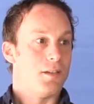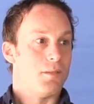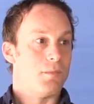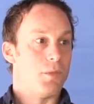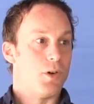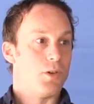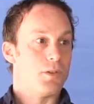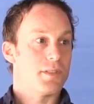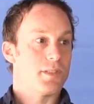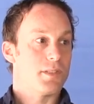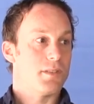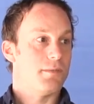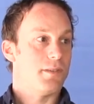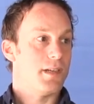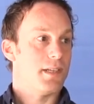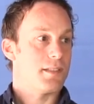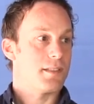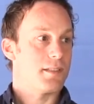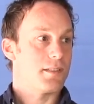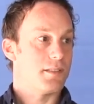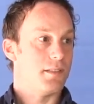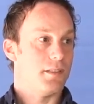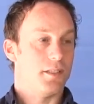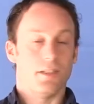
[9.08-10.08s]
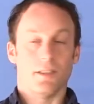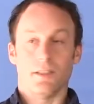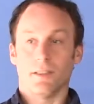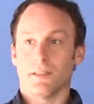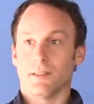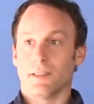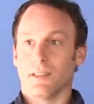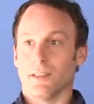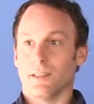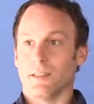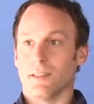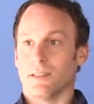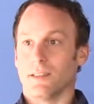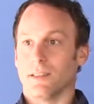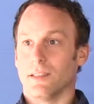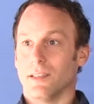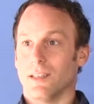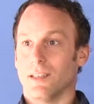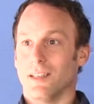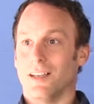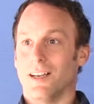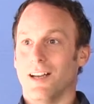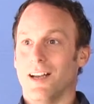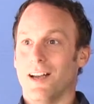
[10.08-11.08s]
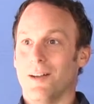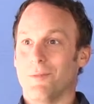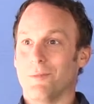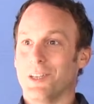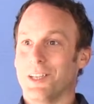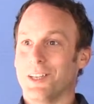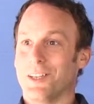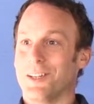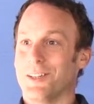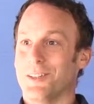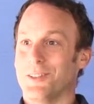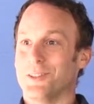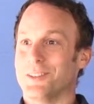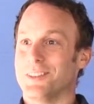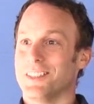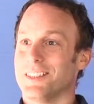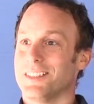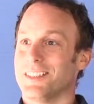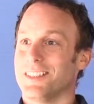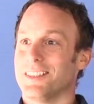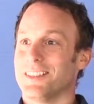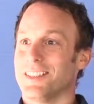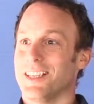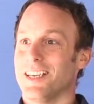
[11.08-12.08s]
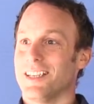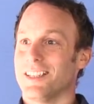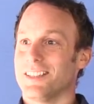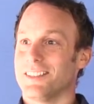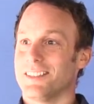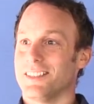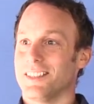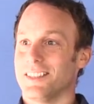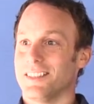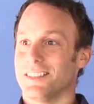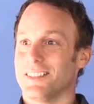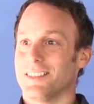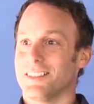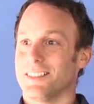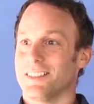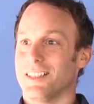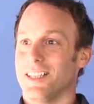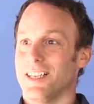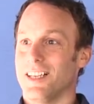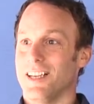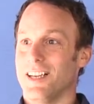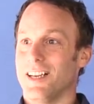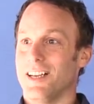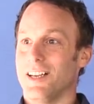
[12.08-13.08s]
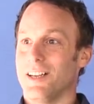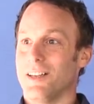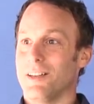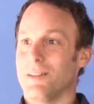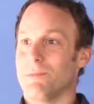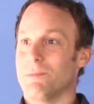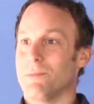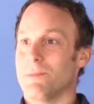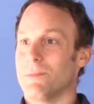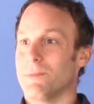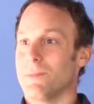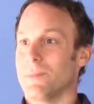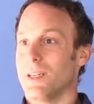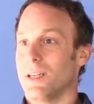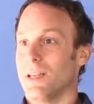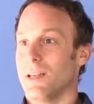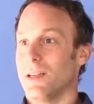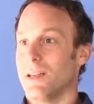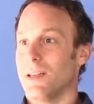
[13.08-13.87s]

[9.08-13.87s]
Most of us learned, and I'm included in that, that I'm